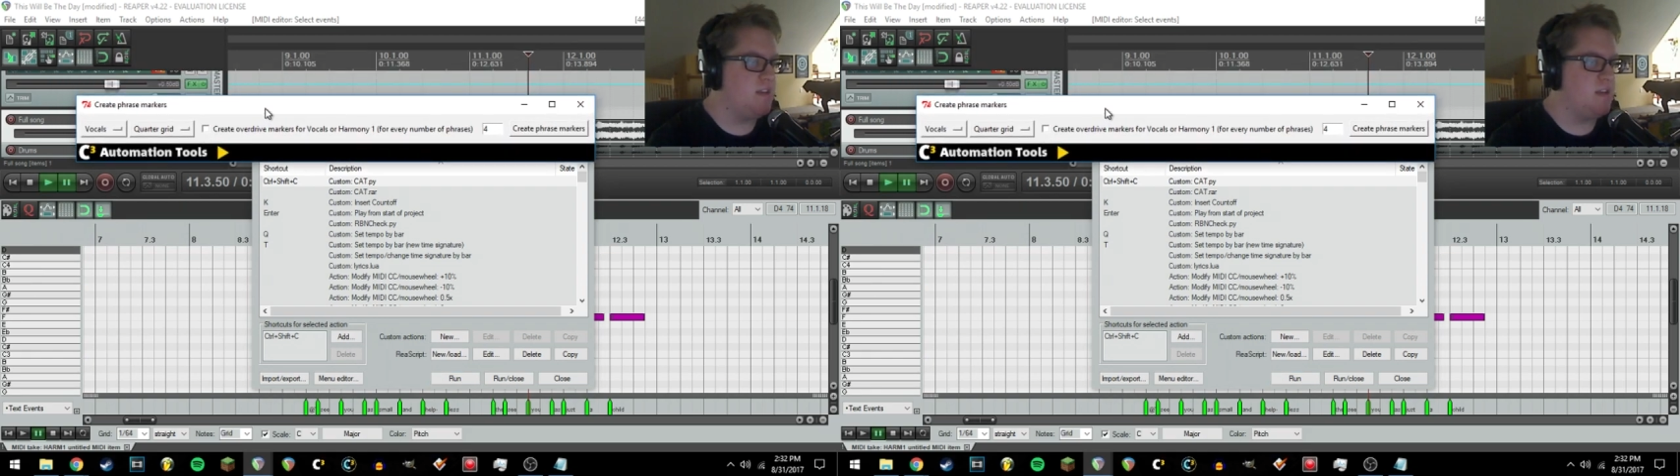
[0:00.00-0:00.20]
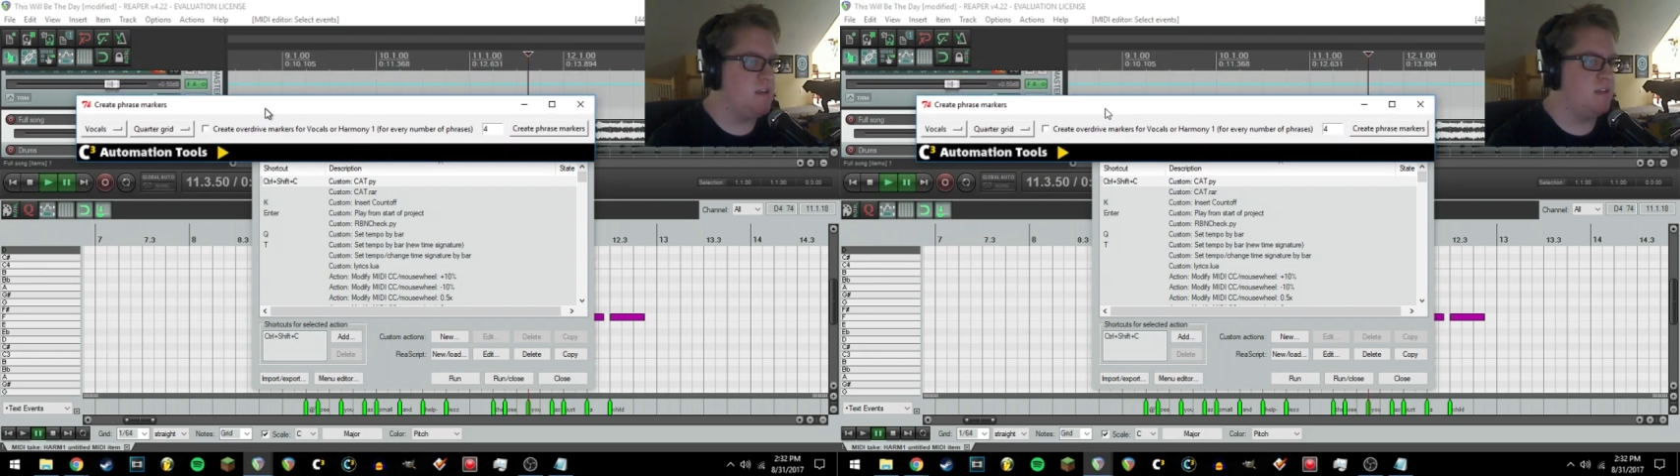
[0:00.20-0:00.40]

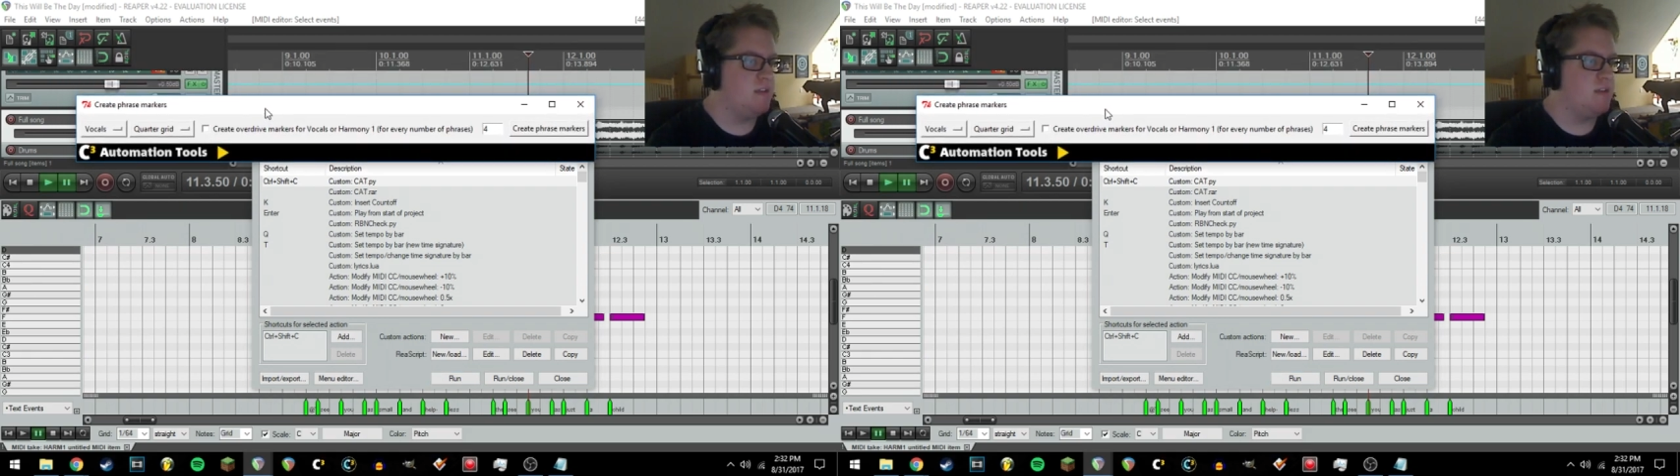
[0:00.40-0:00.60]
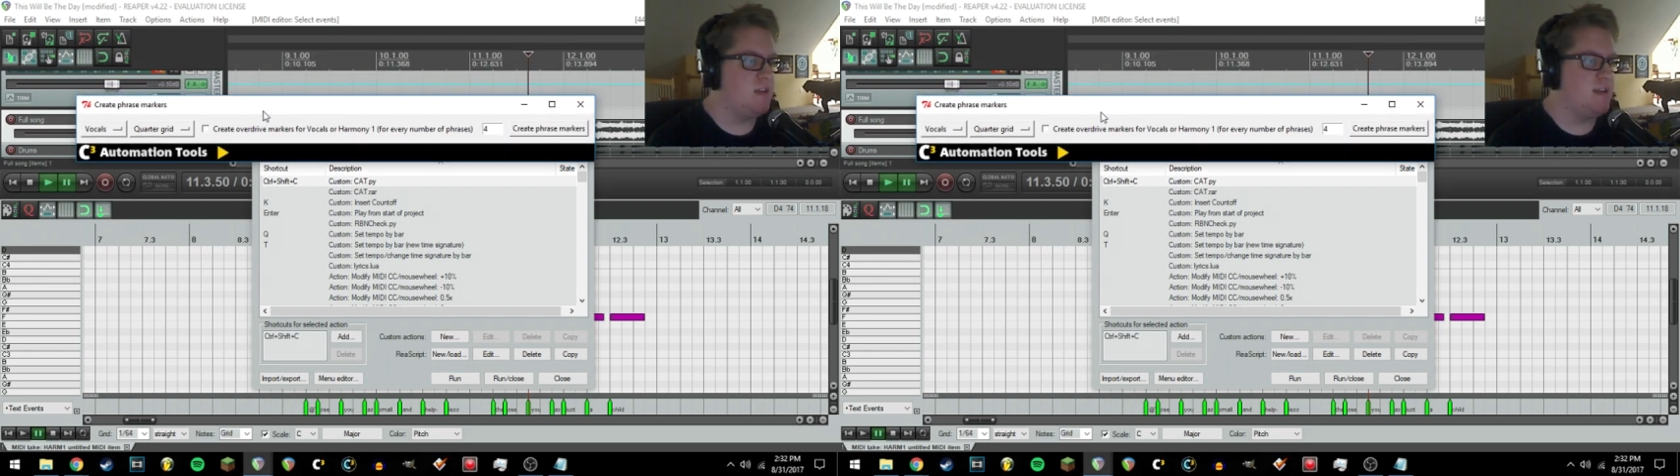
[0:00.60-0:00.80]

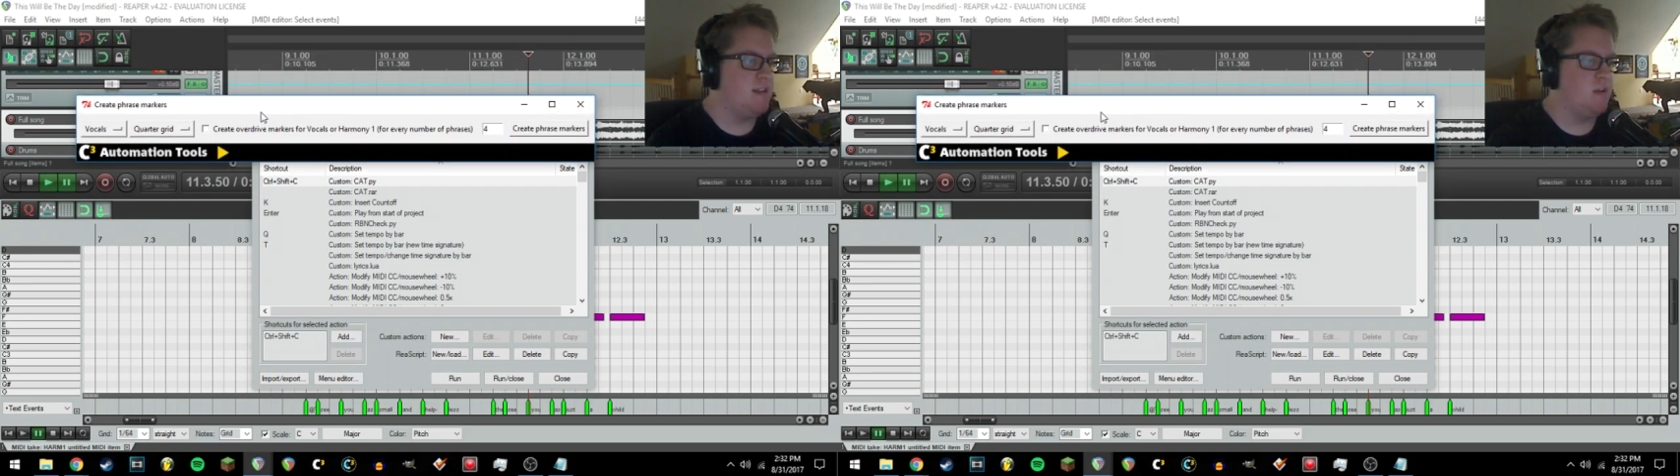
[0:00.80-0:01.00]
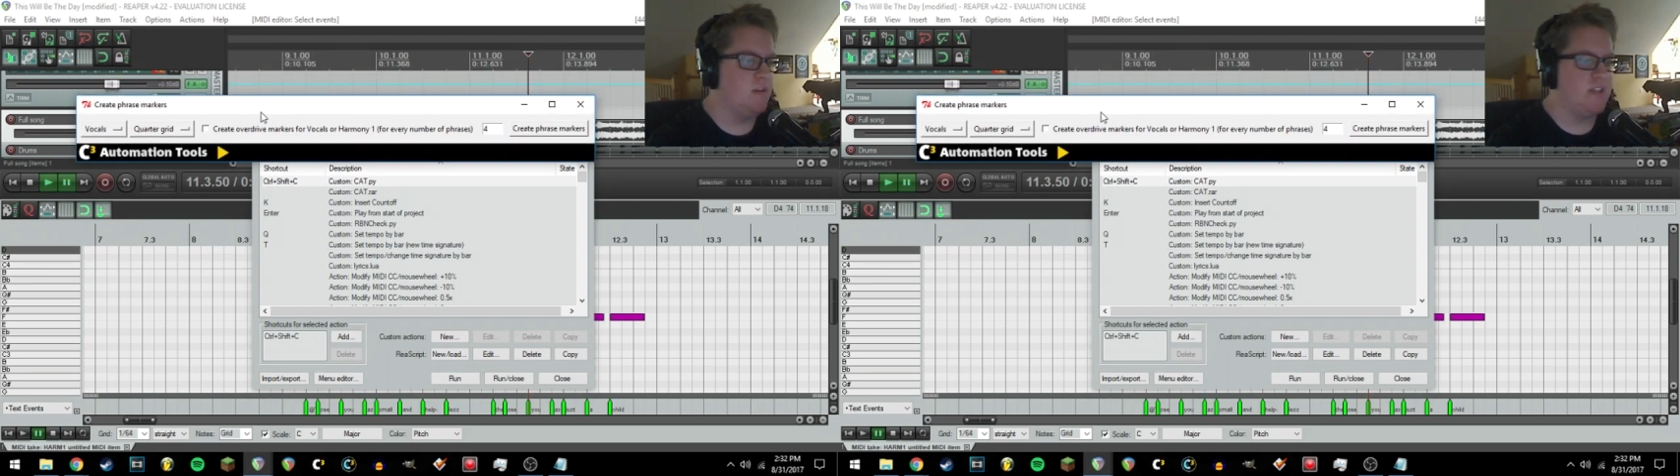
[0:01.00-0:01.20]
is
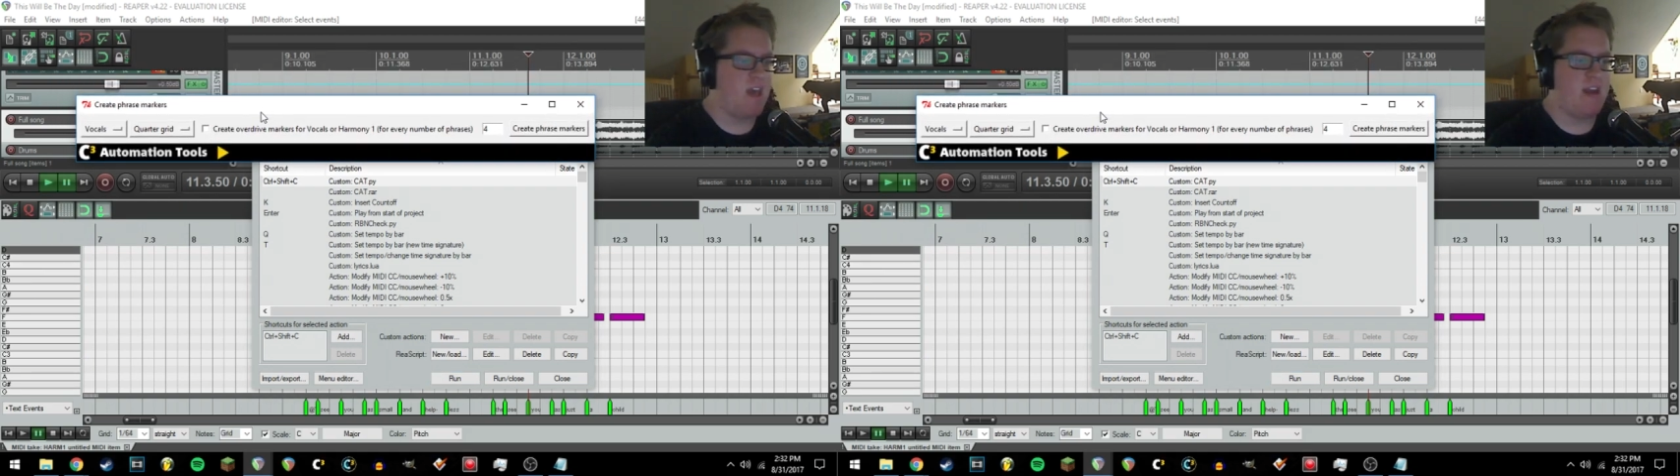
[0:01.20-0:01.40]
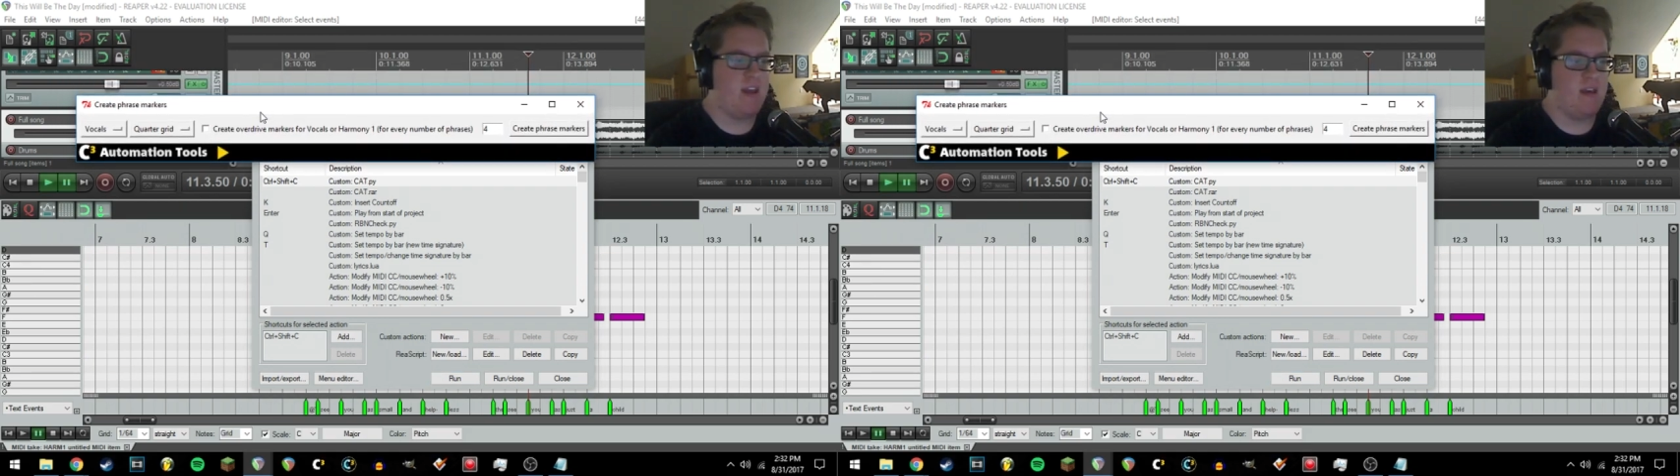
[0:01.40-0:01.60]
it looks at